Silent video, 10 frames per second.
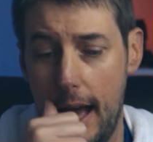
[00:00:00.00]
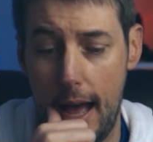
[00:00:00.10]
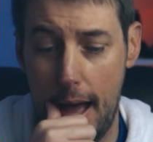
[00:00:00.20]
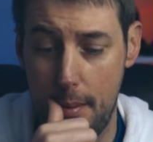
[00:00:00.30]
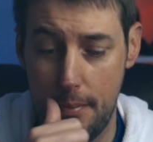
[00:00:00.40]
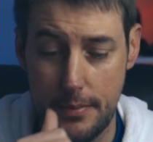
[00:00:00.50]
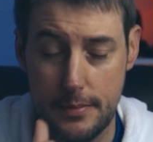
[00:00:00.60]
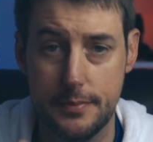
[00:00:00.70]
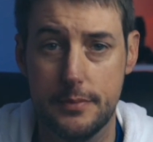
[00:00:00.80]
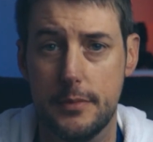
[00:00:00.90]
I've
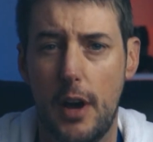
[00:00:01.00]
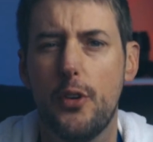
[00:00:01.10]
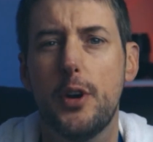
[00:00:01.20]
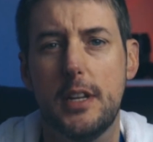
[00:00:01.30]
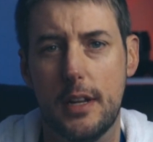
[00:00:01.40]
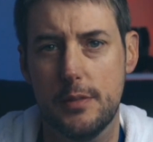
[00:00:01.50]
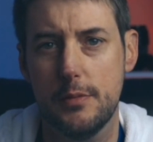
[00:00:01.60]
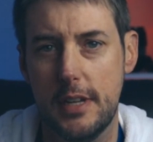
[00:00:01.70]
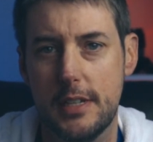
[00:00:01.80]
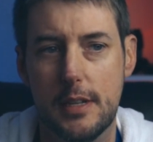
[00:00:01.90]
already done
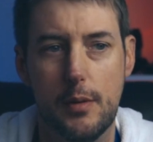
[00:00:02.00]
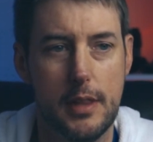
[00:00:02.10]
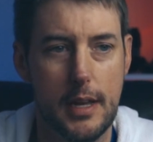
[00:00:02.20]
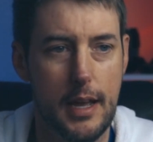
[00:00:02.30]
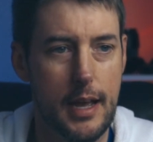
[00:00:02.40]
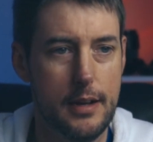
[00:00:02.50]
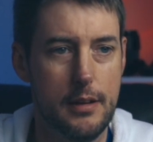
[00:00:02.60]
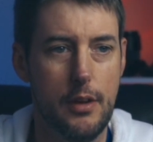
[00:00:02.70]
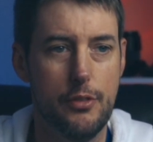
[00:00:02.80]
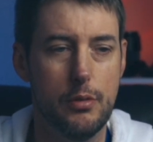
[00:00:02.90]
some testing with it, and
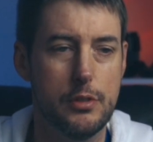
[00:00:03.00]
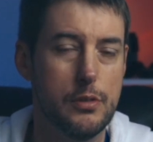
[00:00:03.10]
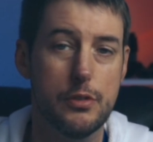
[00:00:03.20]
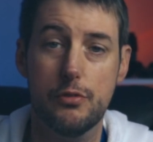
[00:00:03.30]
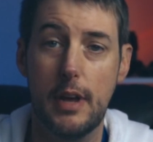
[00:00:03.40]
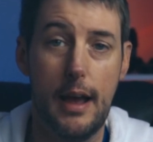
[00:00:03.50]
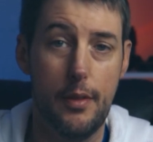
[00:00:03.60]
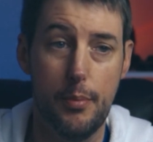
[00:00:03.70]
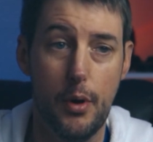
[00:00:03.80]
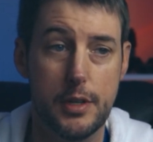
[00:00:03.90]
overall, sort of straight out
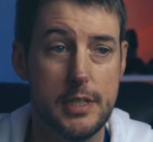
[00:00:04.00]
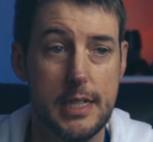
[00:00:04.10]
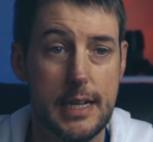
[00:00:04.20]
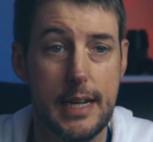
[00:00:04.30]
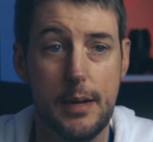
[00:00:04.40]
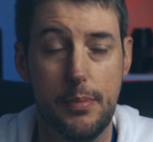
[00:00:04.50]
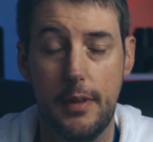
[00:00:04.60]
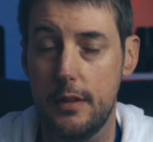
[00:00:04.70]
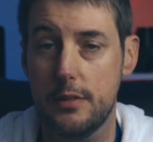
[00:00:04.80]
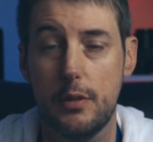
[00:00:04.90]
of the box,
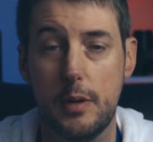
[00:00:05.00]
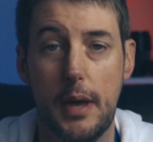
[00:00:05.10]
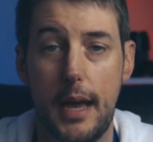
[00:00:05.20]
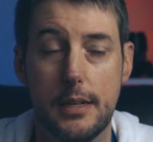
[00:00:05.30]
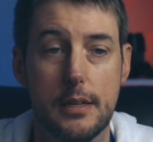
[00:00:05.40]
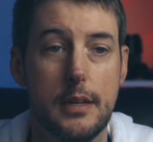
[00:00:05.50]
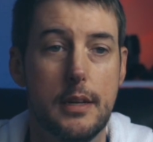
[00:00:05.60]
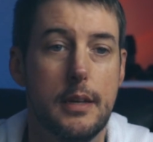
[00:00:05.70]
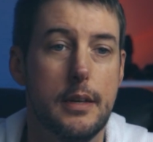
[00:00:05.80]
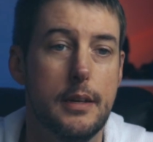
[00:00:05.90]
it's already paired,
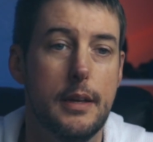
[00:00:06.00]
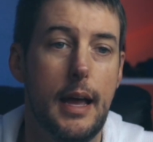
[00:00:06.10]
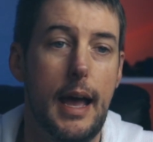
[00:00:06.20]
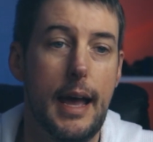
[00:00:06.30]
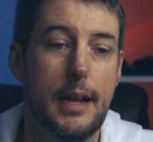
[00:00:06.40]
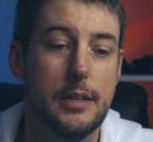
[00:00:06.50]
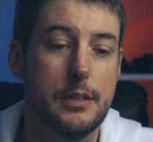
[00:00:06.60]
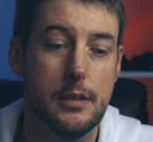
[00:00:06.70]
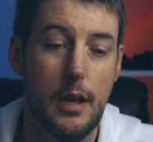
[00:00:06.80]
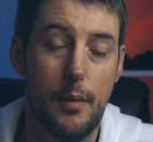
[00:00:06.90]

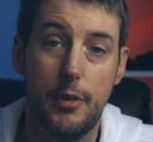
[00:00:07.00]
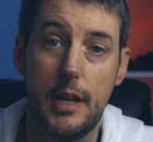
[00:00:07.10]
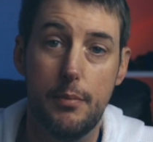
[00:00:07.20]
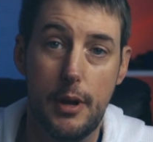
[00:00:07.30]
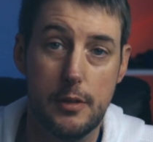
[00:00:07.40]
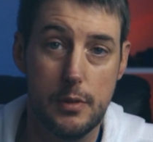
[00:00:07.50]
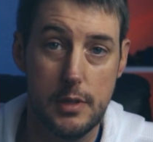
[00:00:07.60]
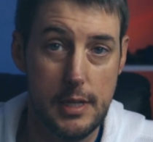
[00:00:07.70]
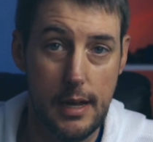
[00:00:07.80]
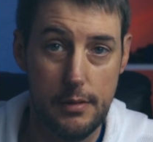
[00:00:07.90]
and I'm really impressed with
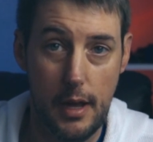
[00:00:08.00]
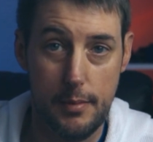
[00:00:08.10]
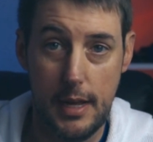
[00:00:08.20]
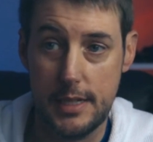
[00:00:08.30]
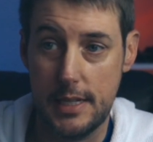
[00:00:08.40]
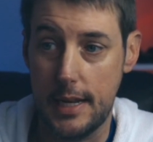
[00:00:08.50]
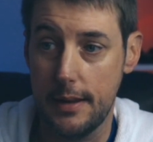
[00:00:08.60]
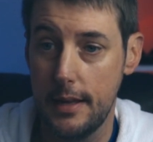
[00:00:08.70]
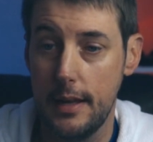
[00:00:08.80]
the sound that I'm getting.